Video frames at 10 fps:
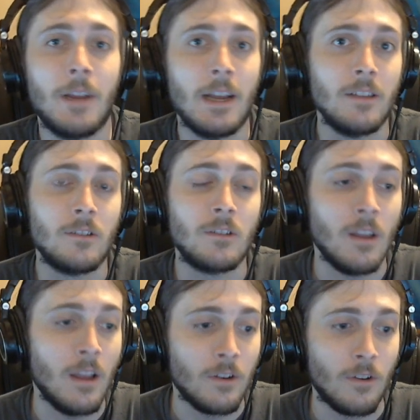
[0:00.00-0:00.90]
If you guys
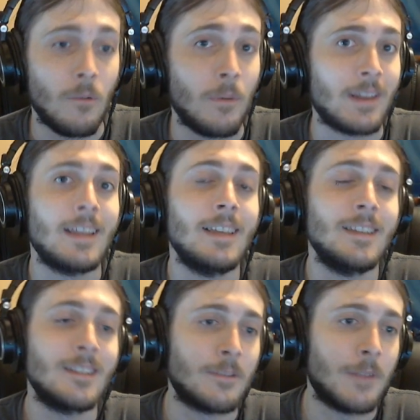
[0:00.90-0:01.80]
don't know what that
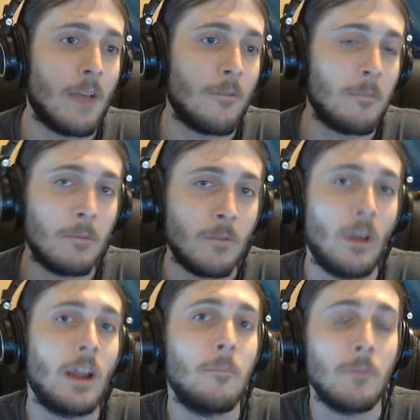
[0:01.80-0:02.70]
is, if you haven't been
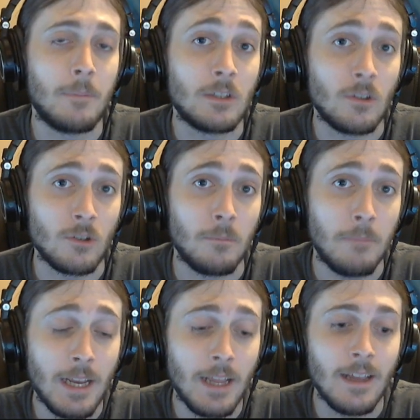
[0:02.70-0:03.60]
following up with my social
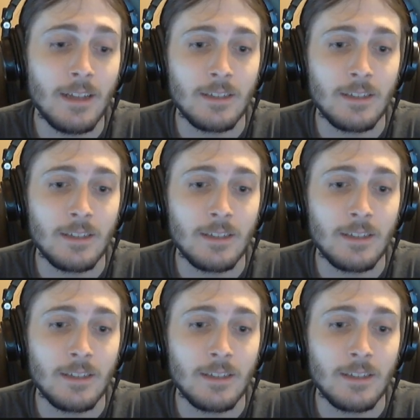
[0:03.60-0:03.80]
media,